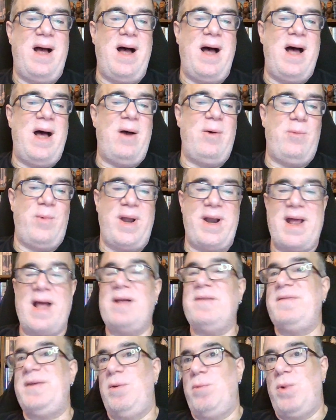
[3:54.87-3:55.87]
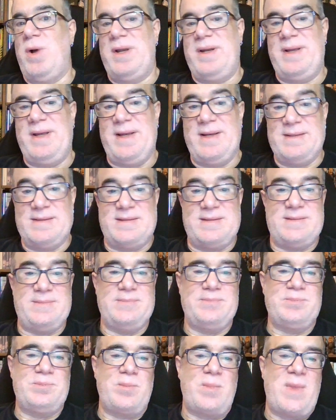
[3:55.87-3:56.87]
when Alvy won his.
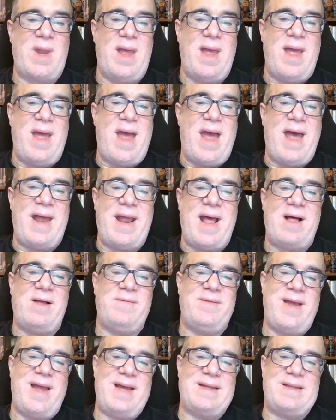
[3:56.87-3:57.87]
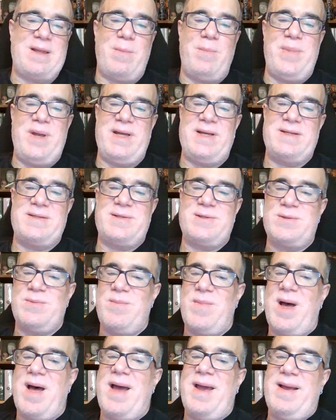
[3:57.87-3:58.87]
And Alvy had the biggest
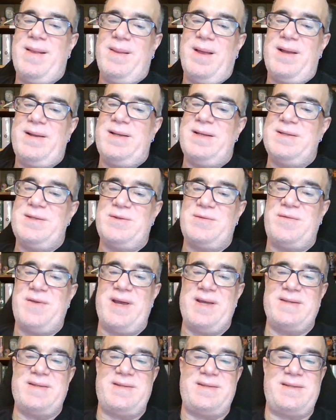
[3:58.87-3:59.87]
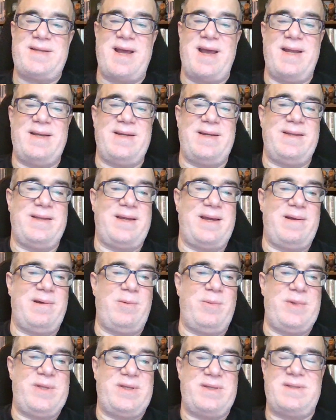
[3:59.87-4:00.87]
smile on his face, standing
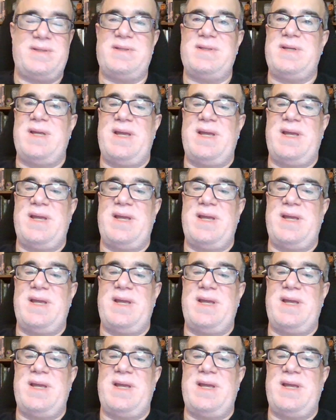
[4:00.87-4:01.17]
there with his